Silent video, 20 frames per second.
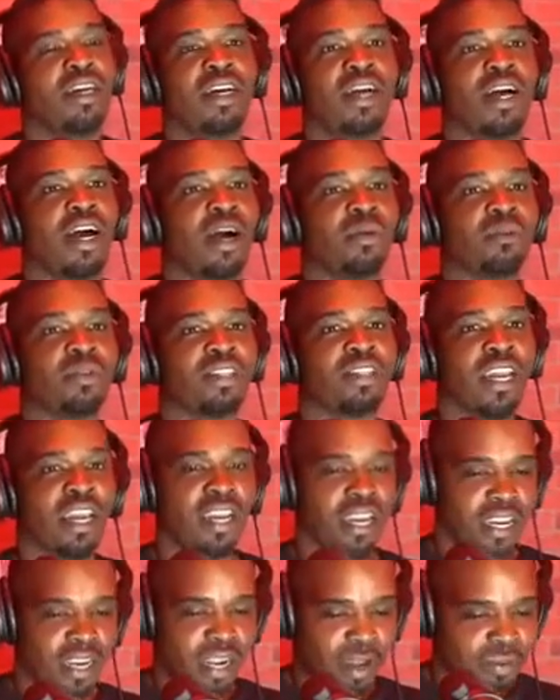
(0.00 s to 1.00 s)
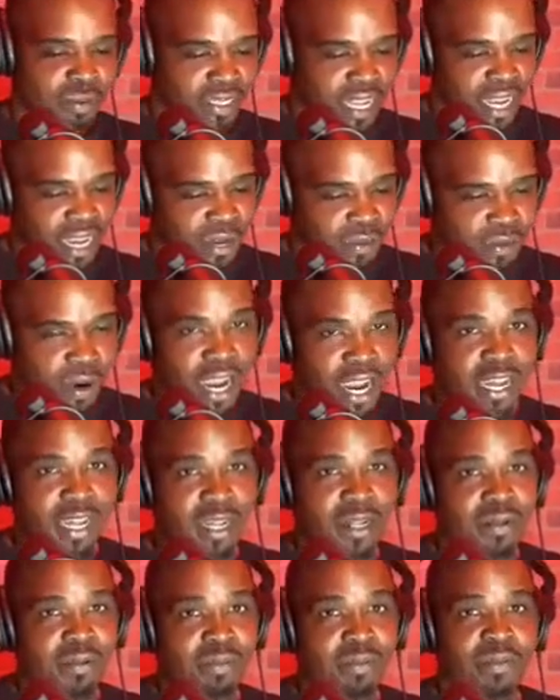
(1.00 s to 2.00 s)
I'm staying right.
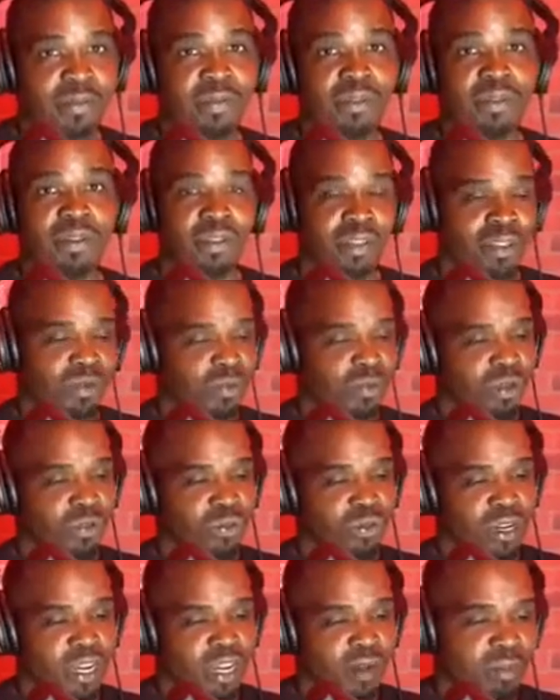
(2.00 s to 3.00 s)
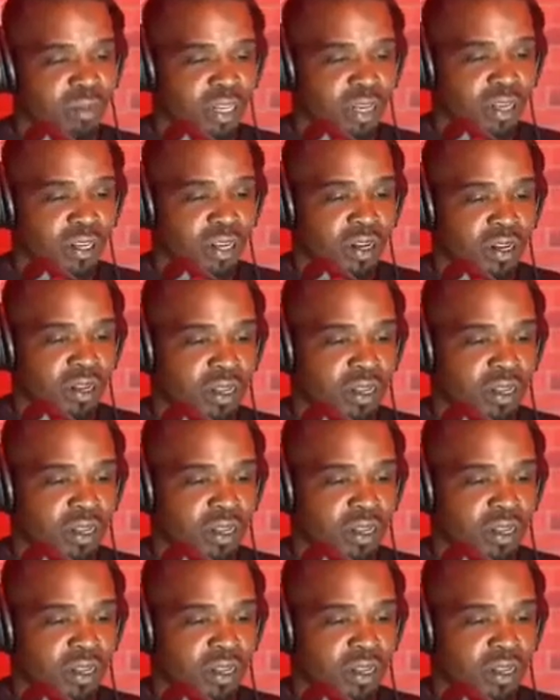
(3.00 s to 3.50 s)
What happened, JoJo?